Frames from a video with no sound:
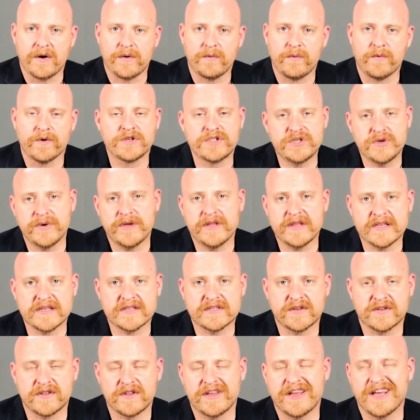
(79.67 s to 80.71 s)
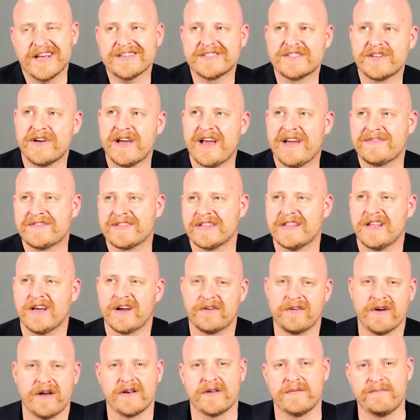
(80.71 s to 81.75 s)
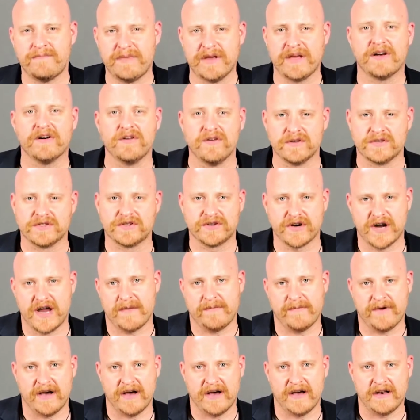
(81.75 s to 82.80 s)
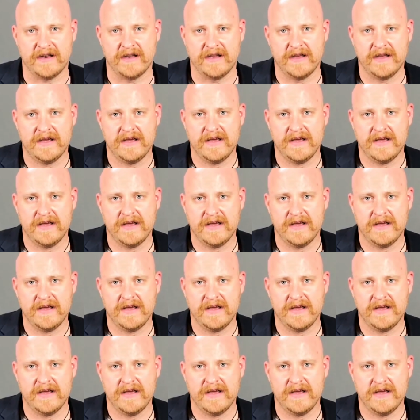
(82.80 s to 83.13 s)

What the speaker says: We're doing this so that you guys don't have to lug around a big old tripod.